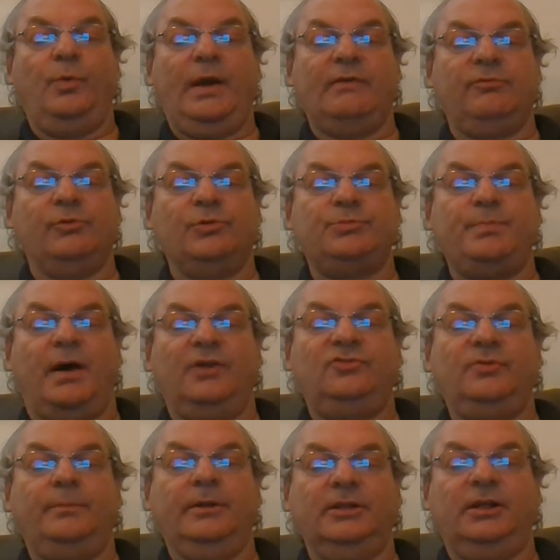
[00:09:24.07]
we have a
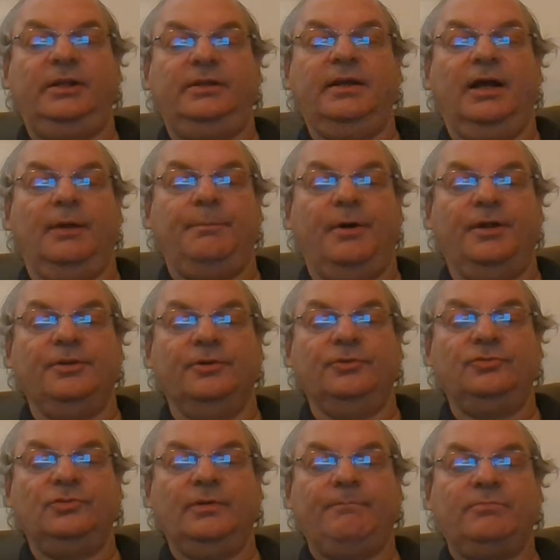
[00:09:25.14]
responsibility to help
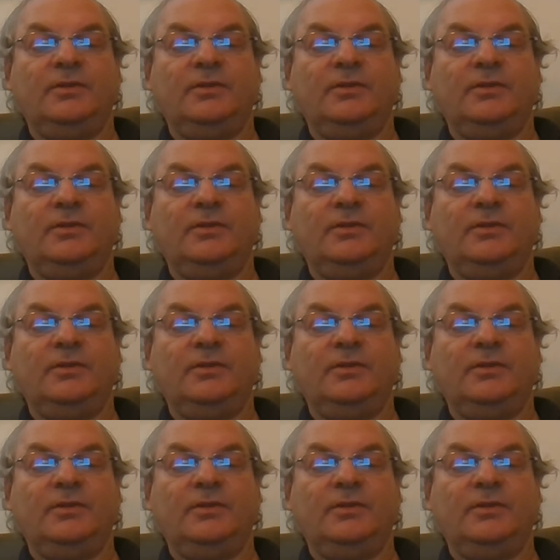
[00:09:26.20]
others.